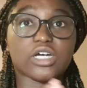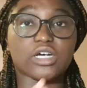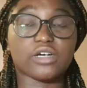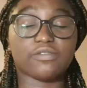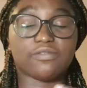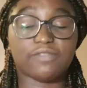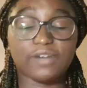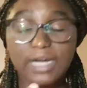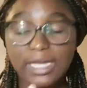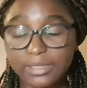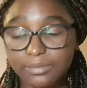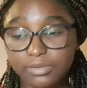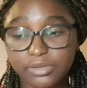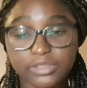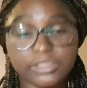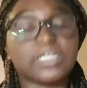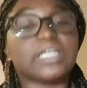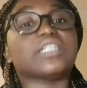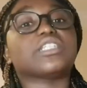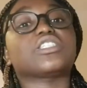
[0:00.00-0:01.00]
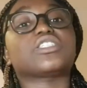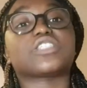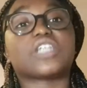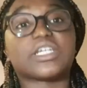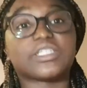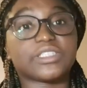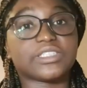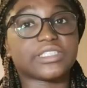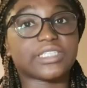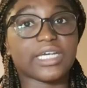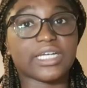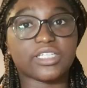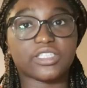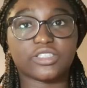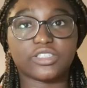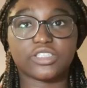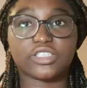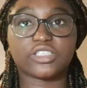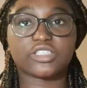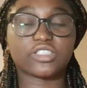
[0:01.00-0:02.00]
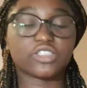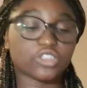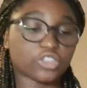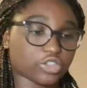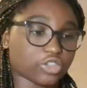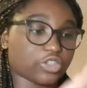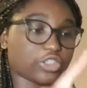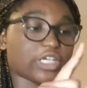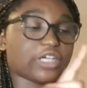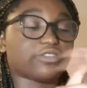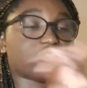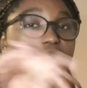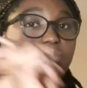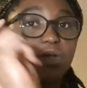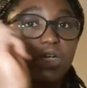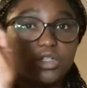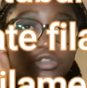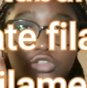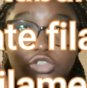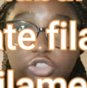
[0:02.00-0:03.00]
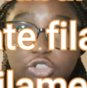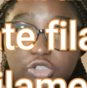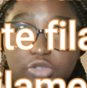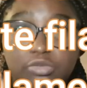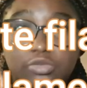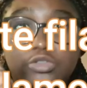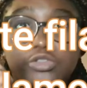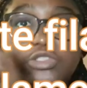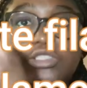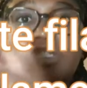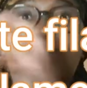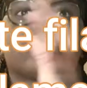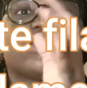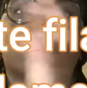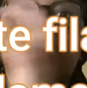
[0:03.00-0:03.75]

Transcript: fibers in the cytoskeleton. So you have the microtubules, you have the